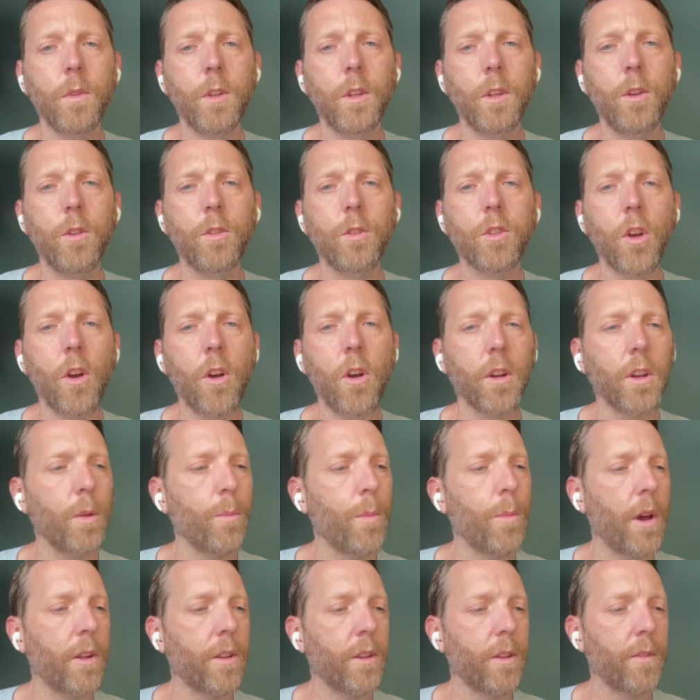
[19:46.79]
You talked
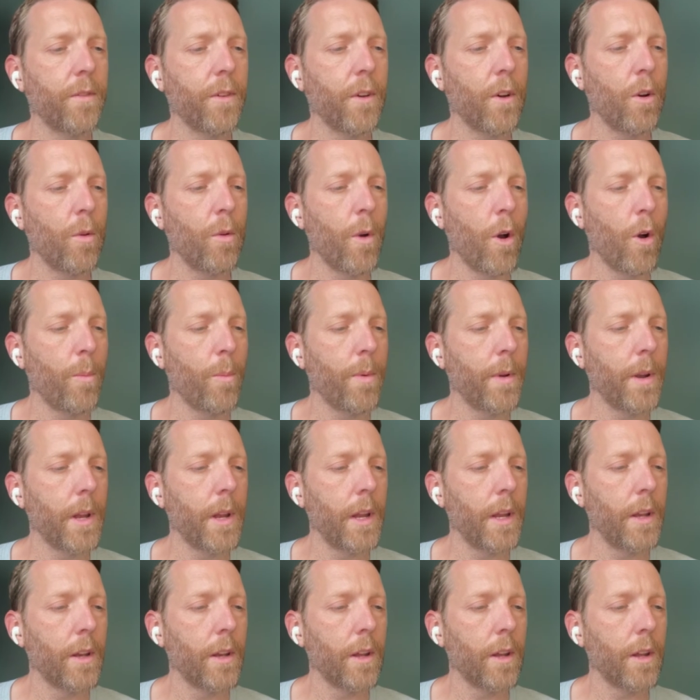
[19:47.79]
about the film
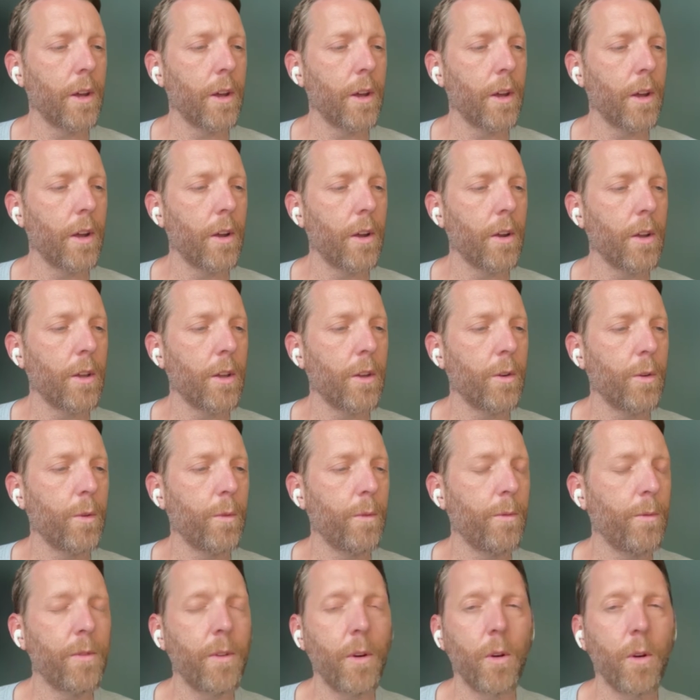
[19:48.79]
opening. Are you
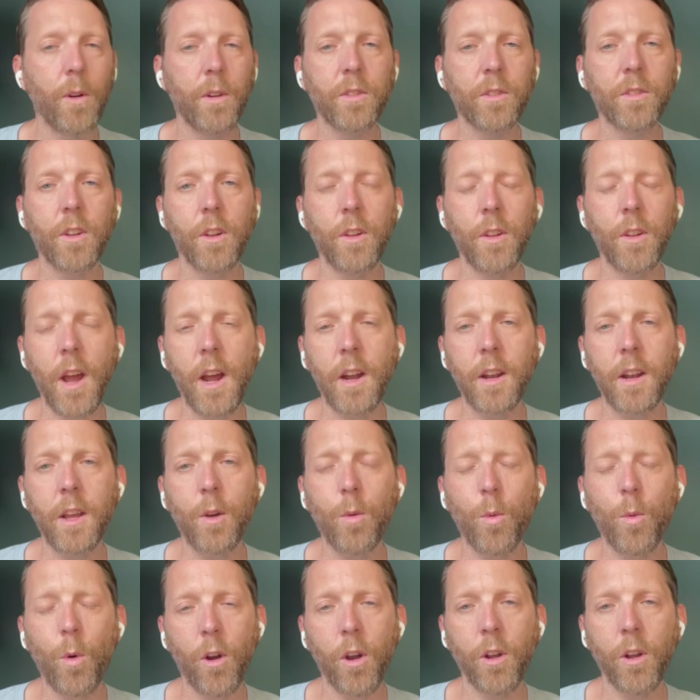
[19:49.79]
focused on that? Are you
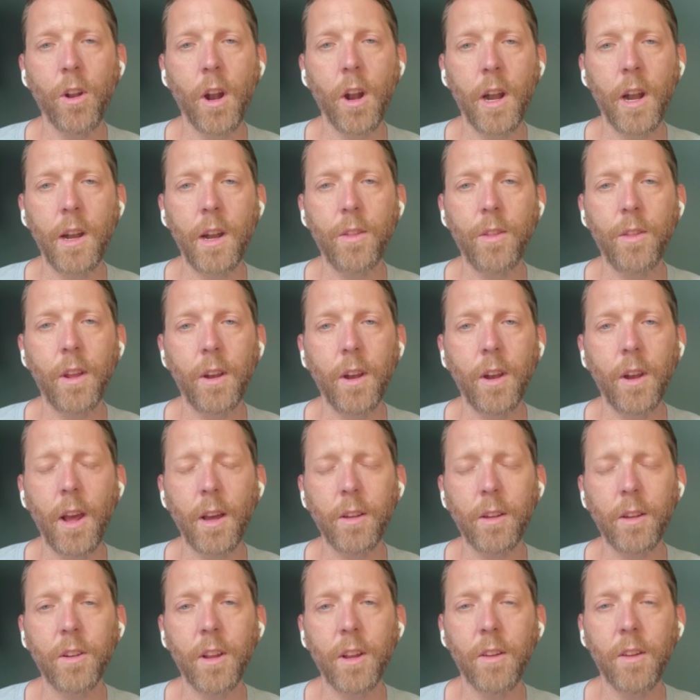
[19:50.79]
working on anything
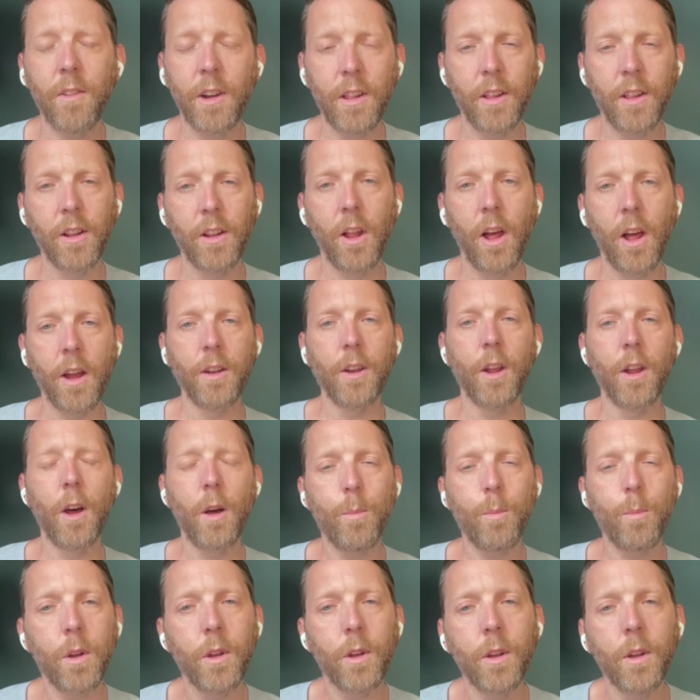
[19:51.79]
next? Do you have anything lined
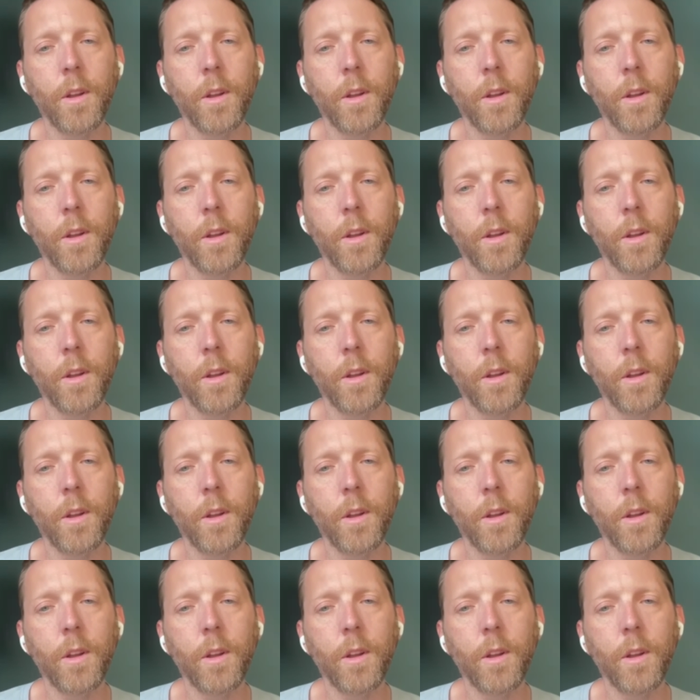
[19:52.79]
up?